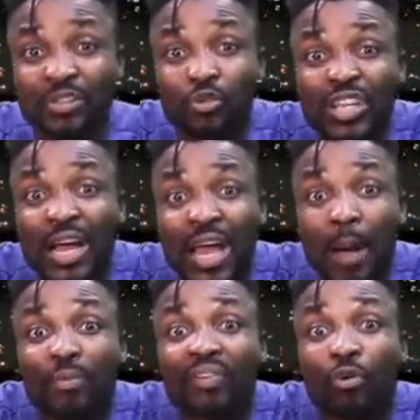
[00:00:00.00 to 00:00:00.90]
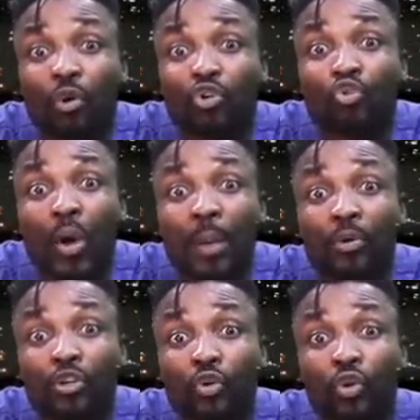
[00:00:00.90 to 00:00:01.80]
No say amplifier called
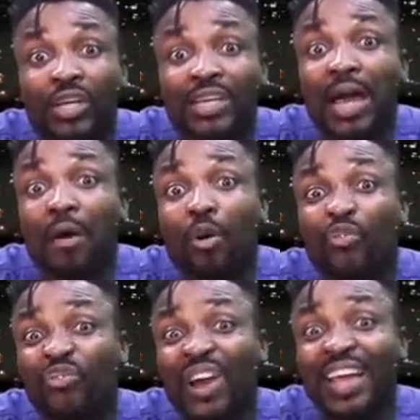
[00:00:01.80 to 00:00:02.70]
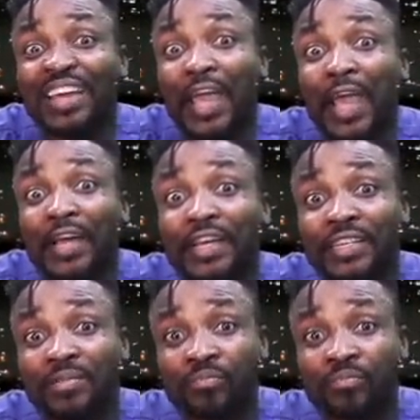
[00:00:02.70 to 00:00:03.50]
Twabo, kill our fly egg.